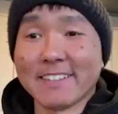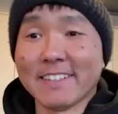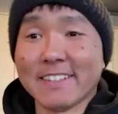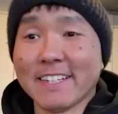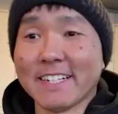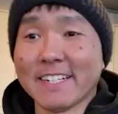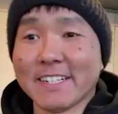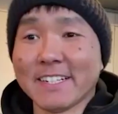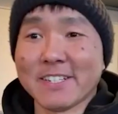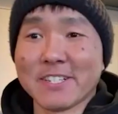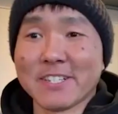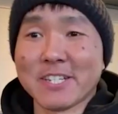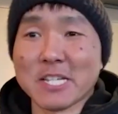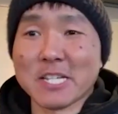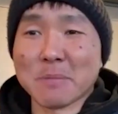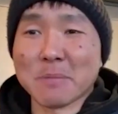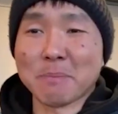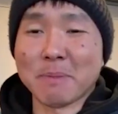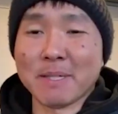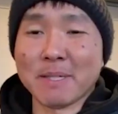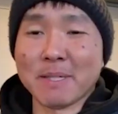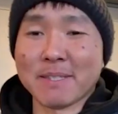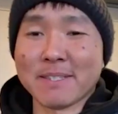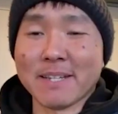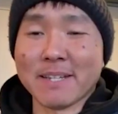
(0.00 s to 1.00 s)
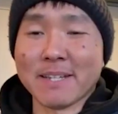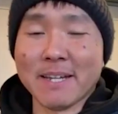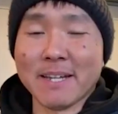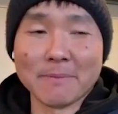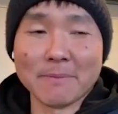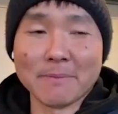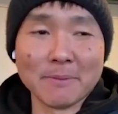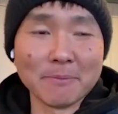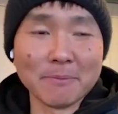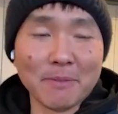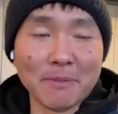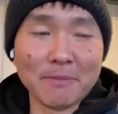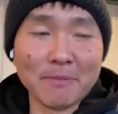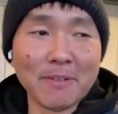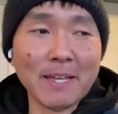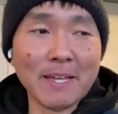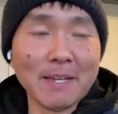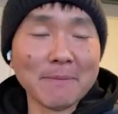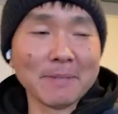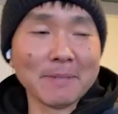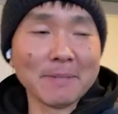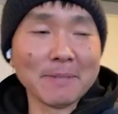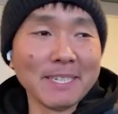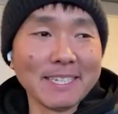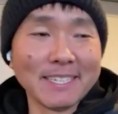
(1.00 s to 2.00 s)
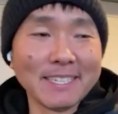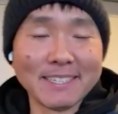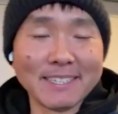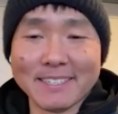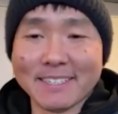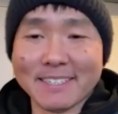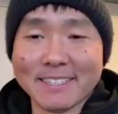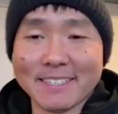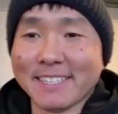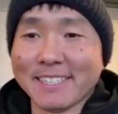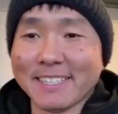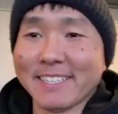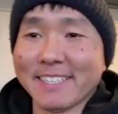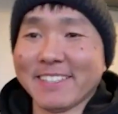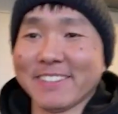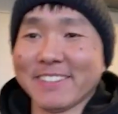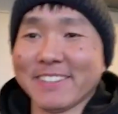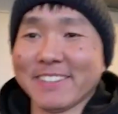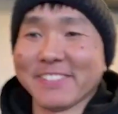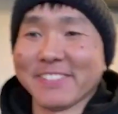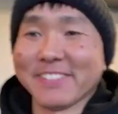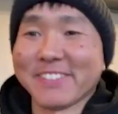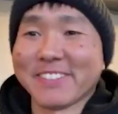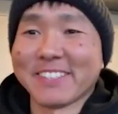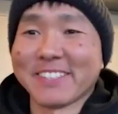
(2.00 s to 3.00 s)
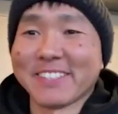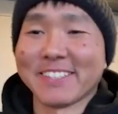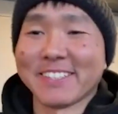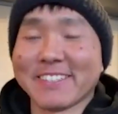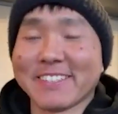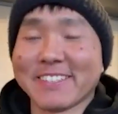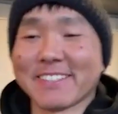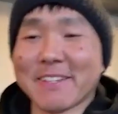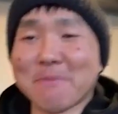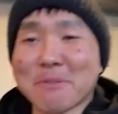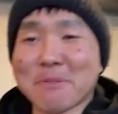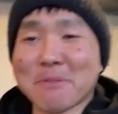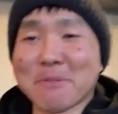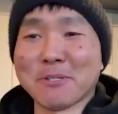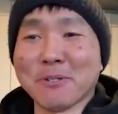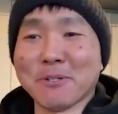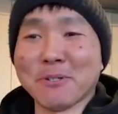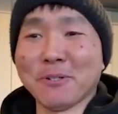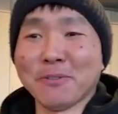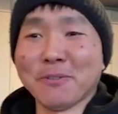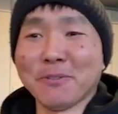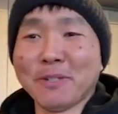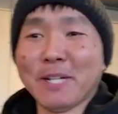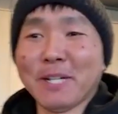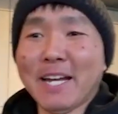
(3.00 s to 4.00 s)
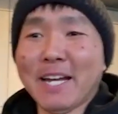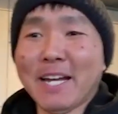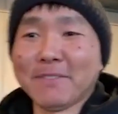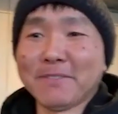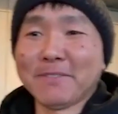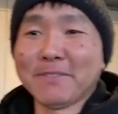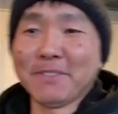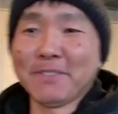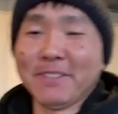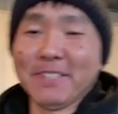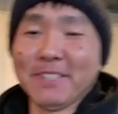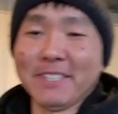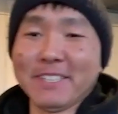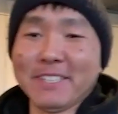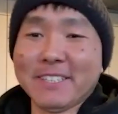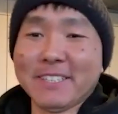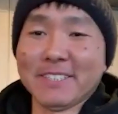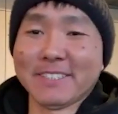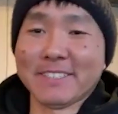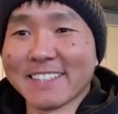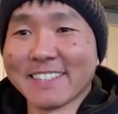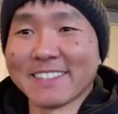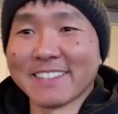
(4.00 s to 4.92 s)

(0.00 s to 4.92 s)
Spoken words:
Yeah, just spend time with my family and some surf we have here.